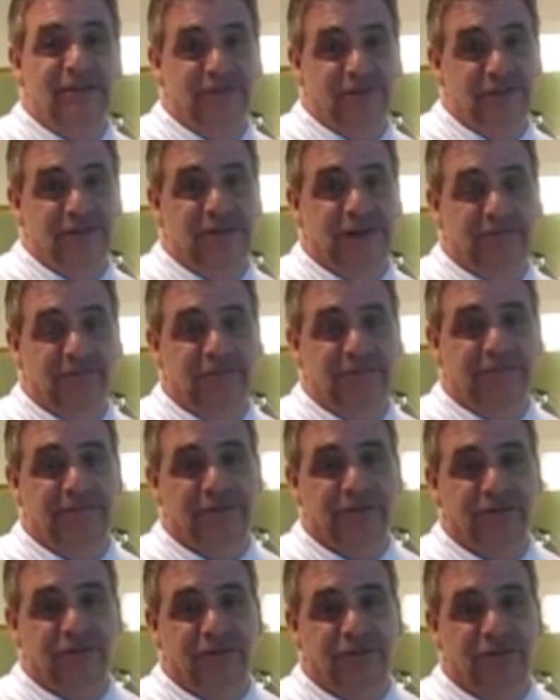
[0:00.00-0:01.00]
of the Seven
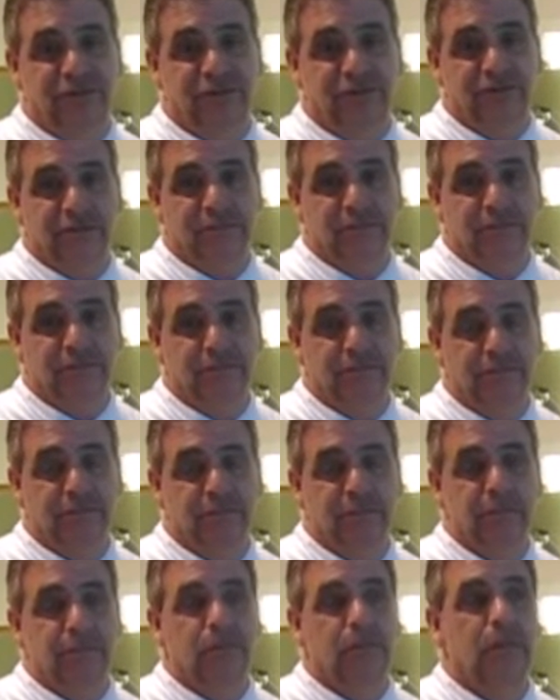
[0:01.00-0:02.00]
Fishes.
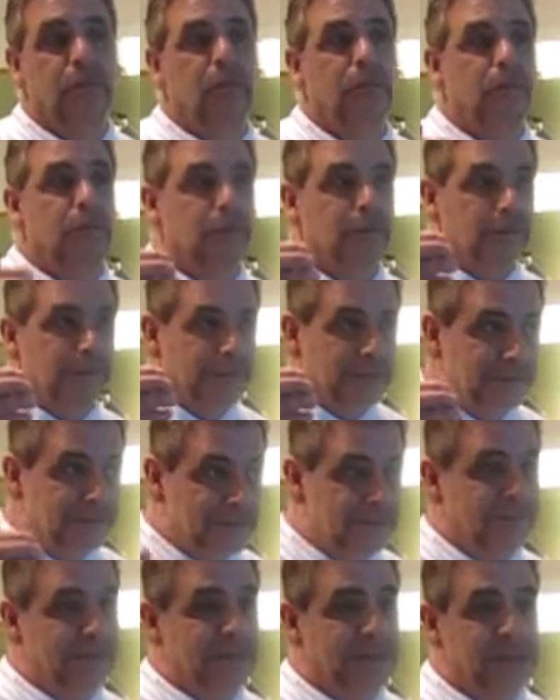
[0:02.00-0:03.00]

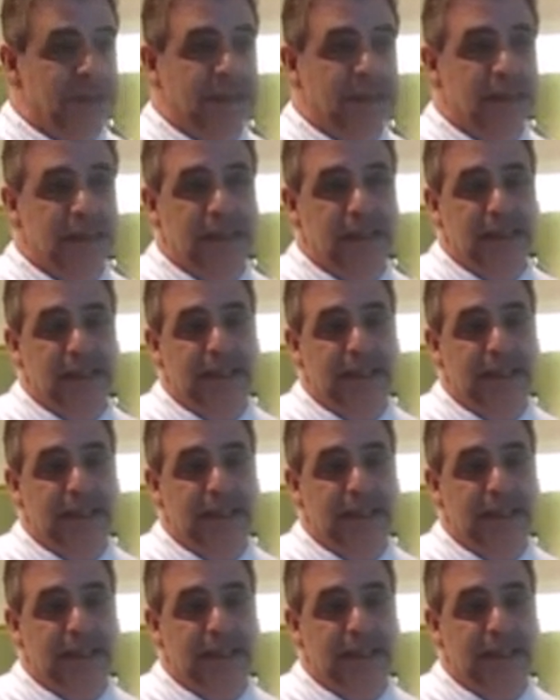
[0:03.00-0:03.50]
Typically,